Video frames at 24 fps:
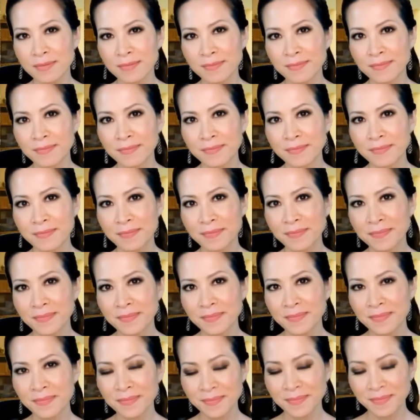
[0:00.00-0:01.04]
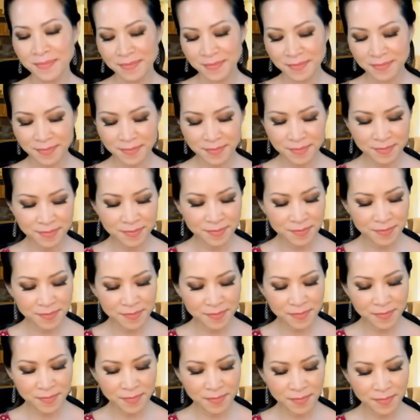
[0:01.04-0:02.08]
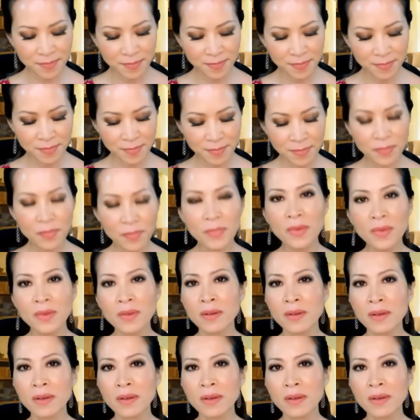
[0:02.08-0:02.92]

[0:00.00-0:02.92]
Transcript: Nothing is said.